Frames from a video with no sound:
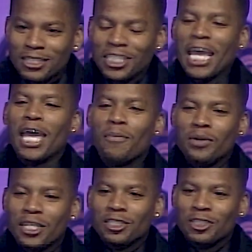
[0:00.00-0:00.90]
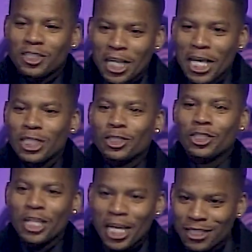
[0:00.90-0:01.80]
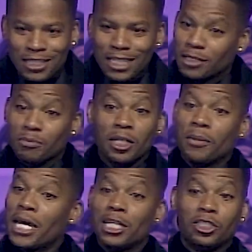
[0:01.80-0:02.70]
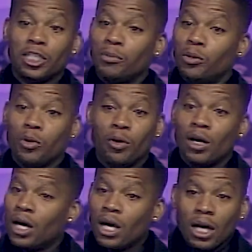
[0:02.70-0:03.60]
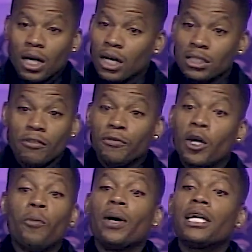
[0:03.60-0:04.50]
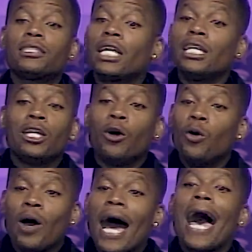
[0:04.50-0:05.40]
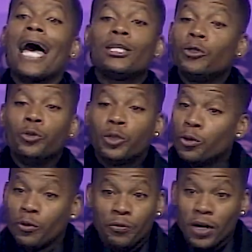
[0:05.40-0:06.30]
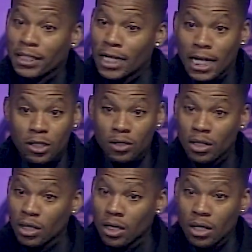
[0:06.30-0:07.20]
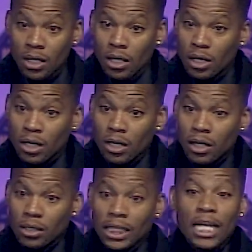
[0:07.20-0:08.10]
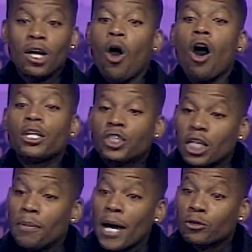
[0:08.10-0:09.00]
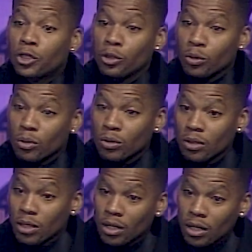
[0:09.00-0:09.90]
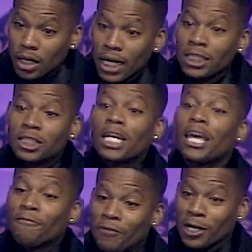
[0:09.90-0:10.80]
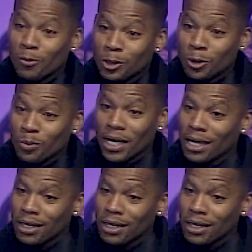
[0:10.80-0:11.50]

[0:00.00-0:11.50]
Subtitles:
Champion says yes. That's some dumb-ass shit, boy. Because if your bank say no, I do too. Fuck that. They know all the shit about you. And they still ain't fucking with you, man.